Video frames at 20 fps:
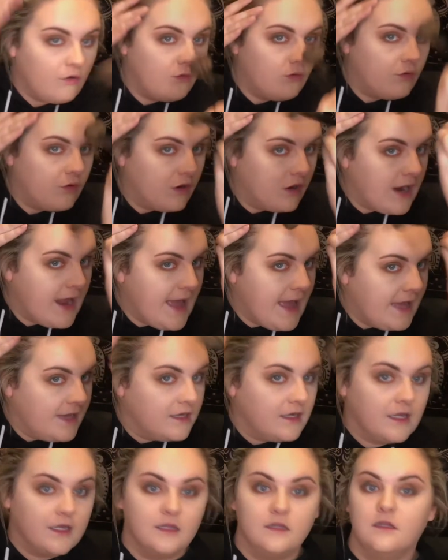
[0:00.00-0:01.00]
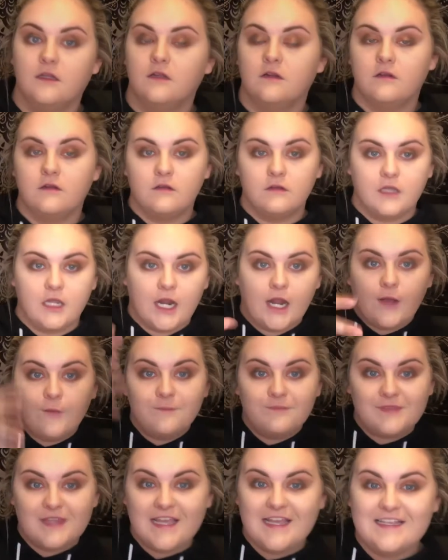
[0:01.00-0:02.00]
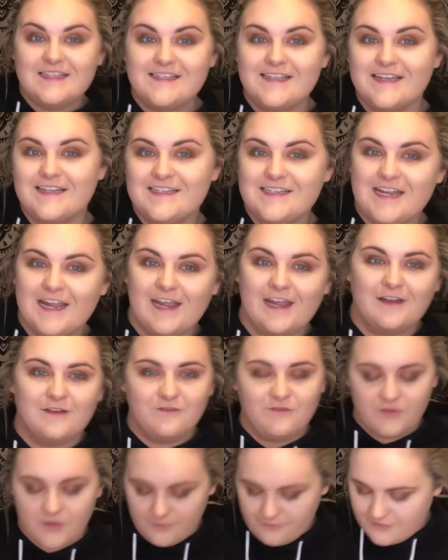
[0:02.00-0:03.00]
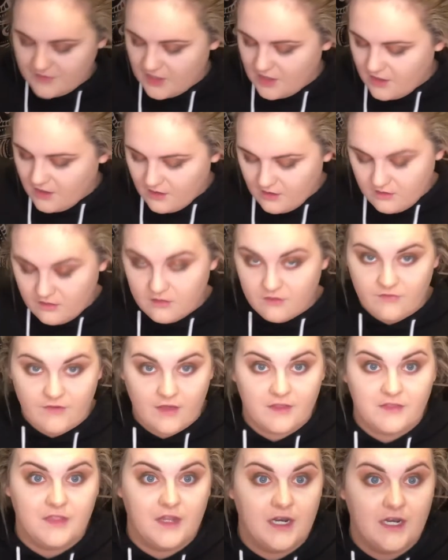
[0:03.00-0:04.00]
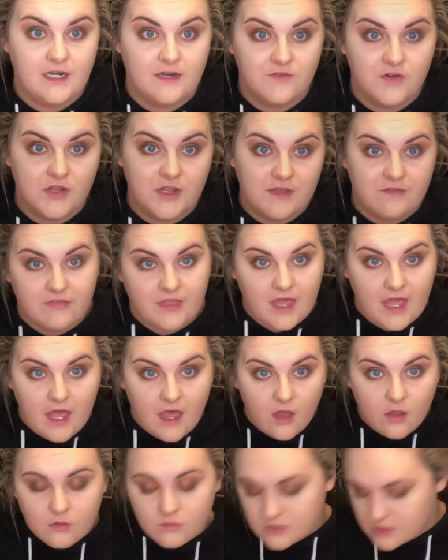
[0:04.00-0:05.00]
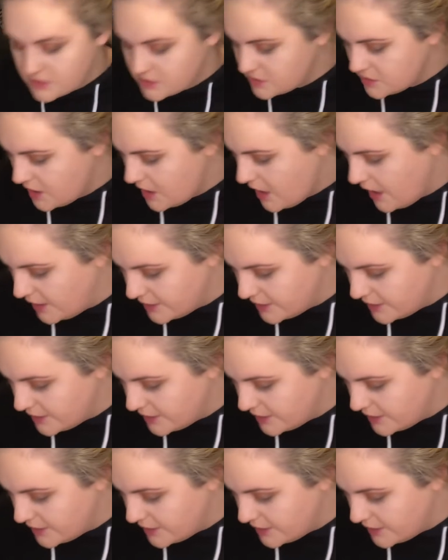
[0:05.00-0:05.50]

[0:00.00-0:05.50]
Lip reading: or adding a little, you know, suntan from the fact that I never leave the house.